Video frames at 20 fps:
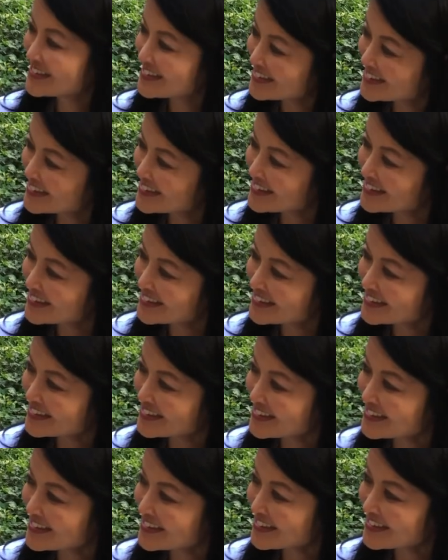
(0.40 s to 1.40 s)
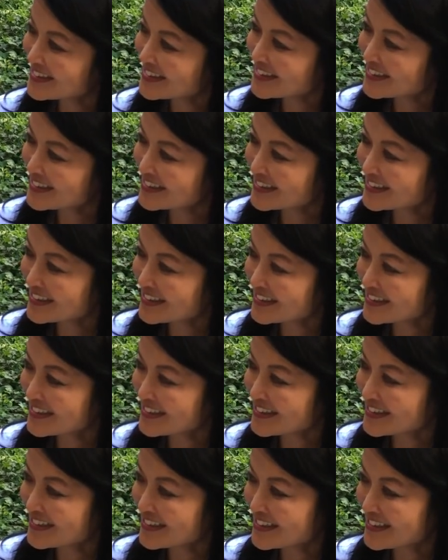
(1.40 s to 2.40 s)

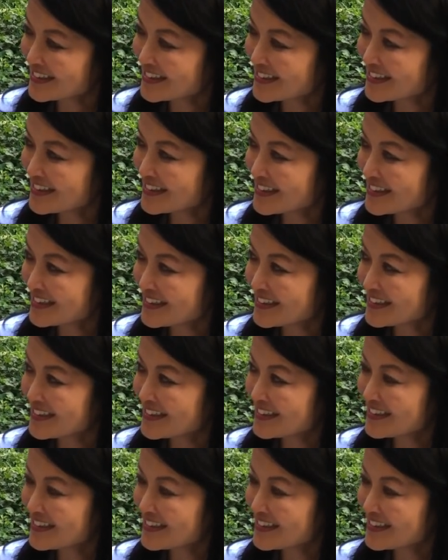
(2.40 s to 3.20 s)
(not speaking)